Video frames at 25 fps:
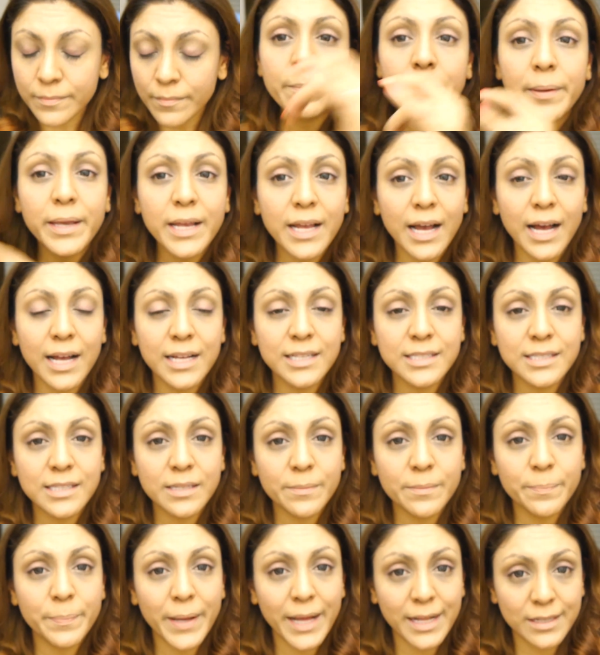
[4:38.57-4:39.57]
Because
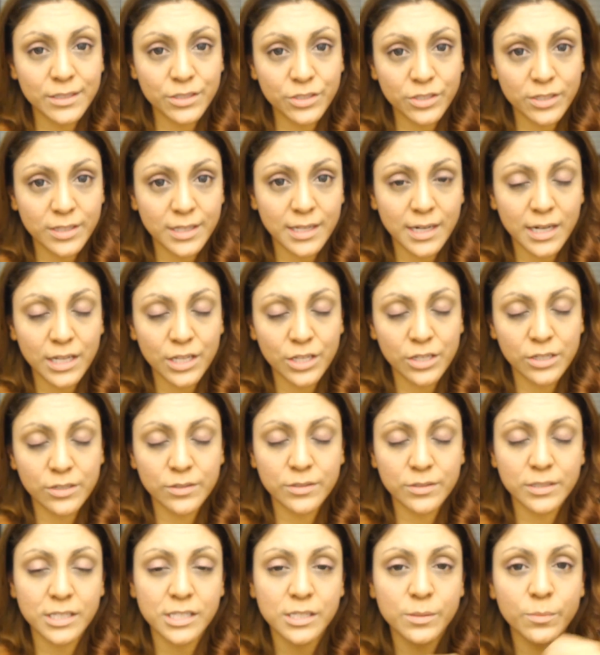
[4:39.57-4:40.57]
the pencil that I
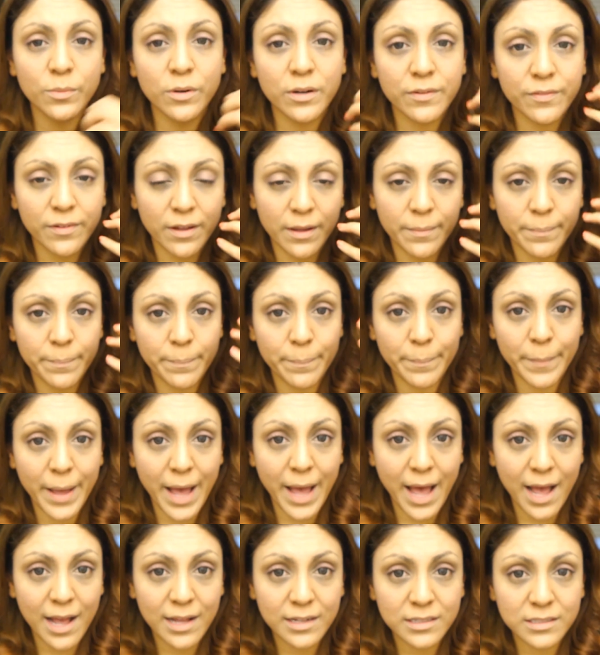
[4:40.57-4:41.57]
use is more of a
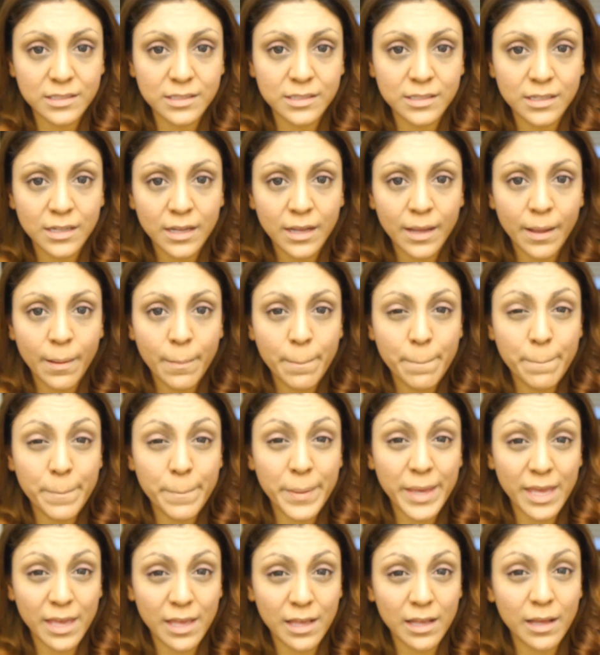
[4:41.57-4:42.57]
matte
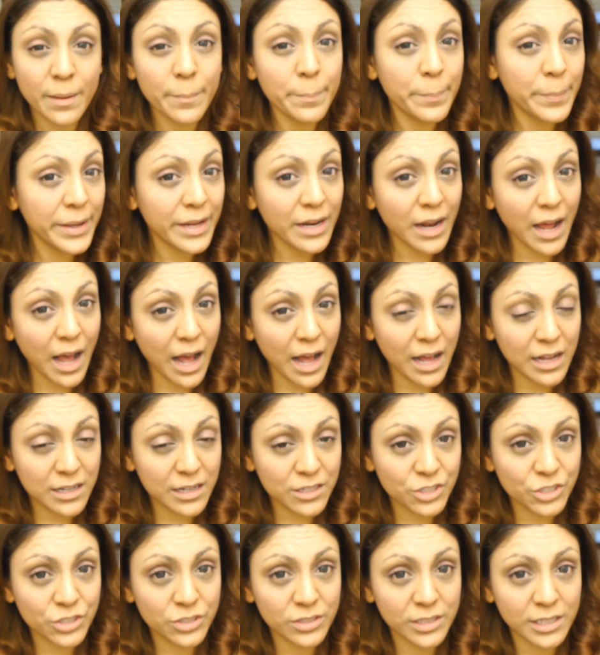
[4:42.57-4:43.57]
pink, but
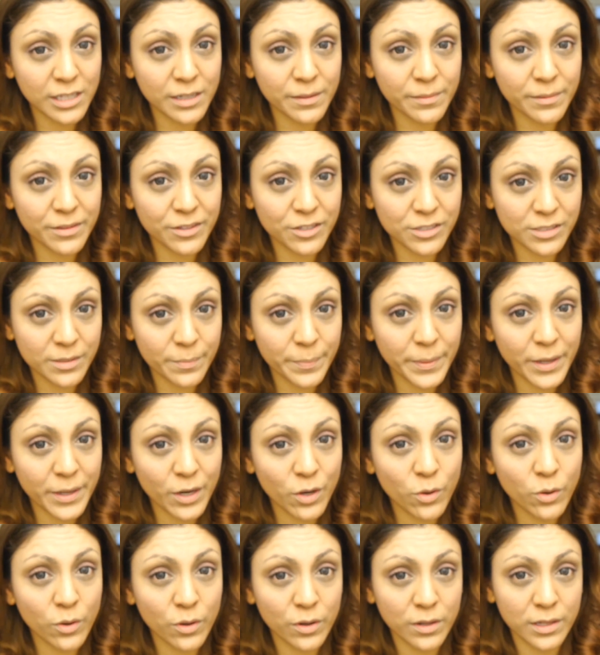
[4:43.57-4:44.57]
actually there's a bit
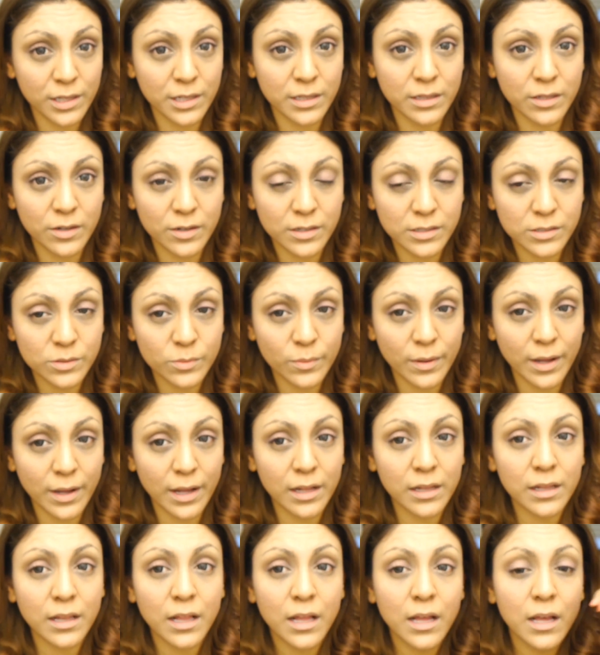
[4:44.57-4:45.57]
coral in there as
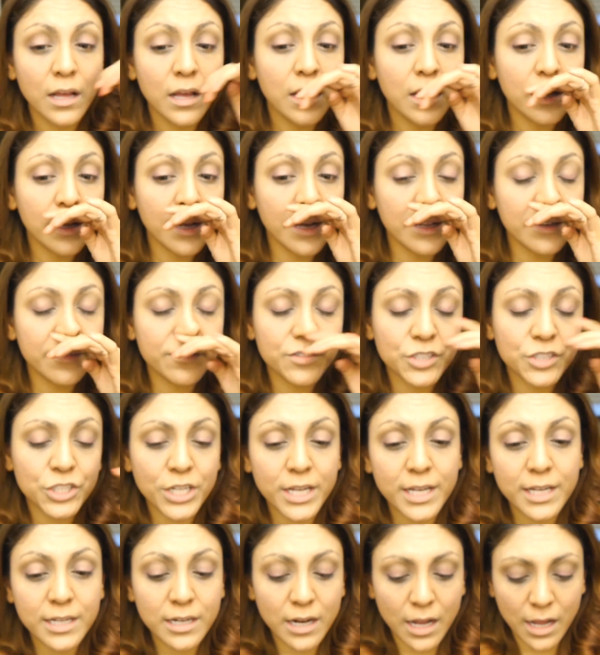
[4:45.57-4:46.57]
well kind of
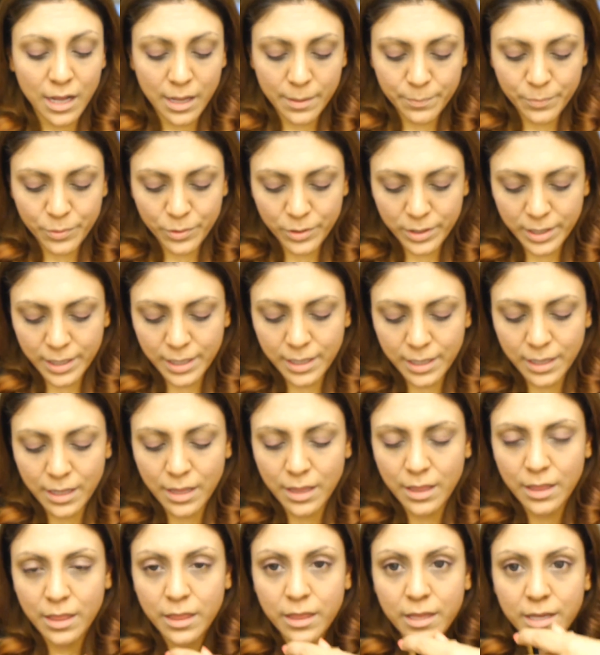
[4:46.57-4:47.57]
shade, I'm putting
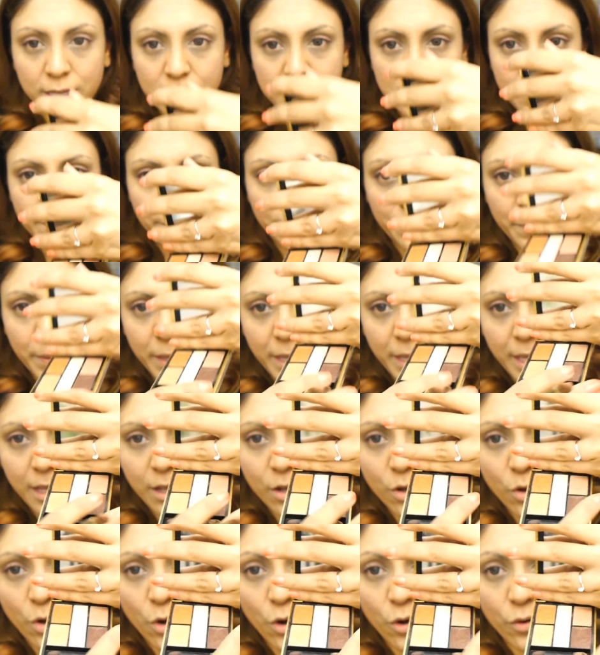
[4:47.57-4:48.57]
this
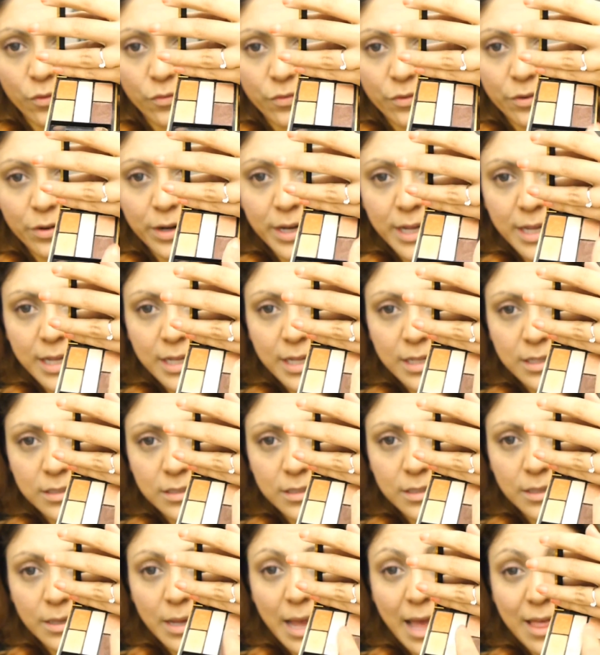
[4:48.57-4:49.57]
pink over it,
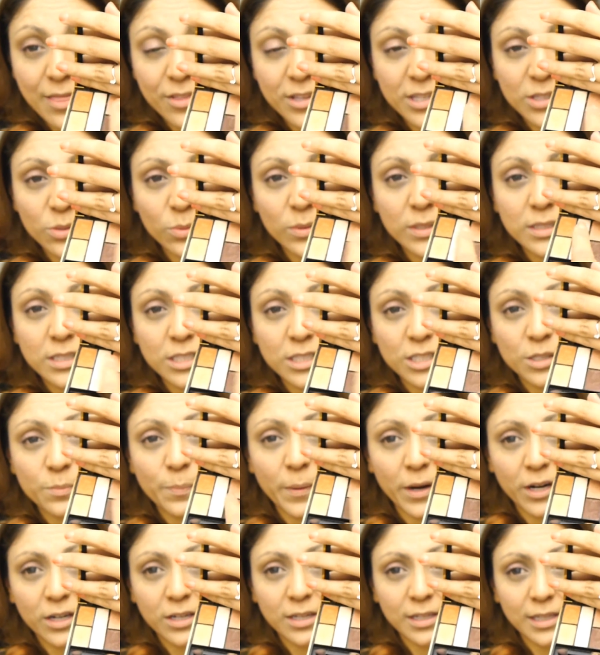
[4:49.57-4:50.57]
and this one's a
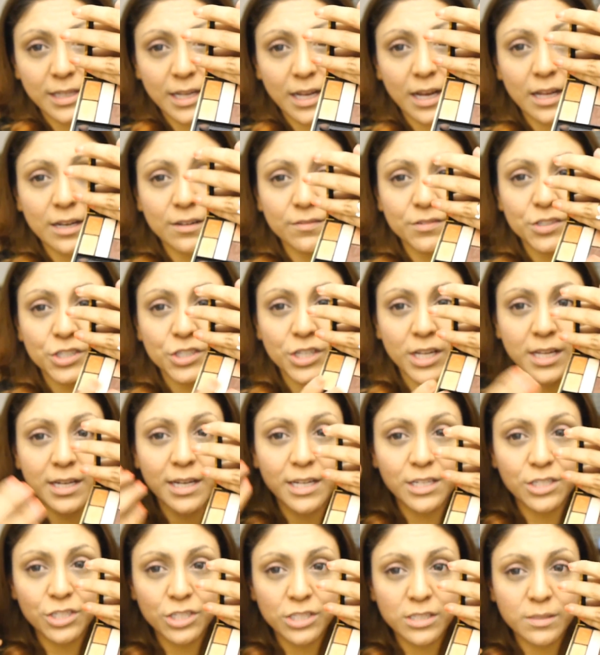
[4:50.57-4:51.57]
sparkly kind of shade
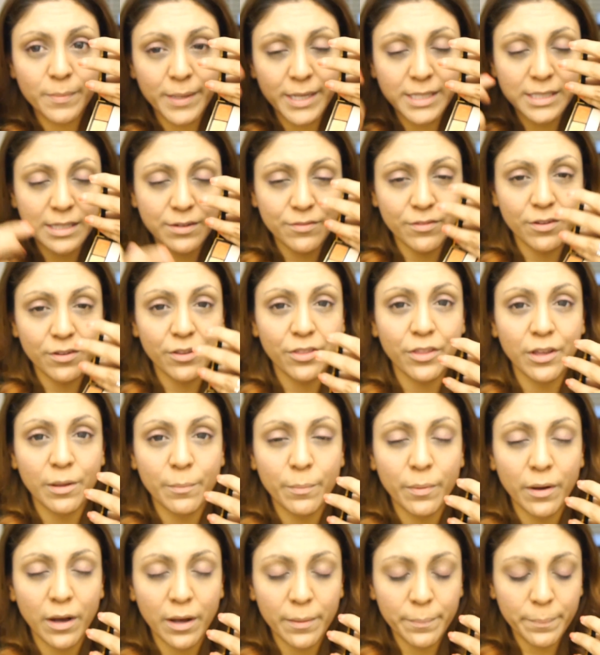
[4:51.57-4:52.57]
and just makes everything
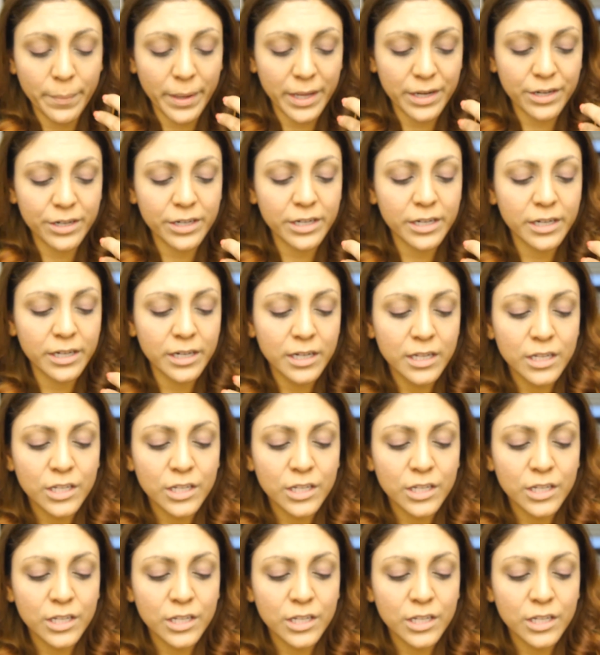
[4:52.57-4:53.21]
pop better.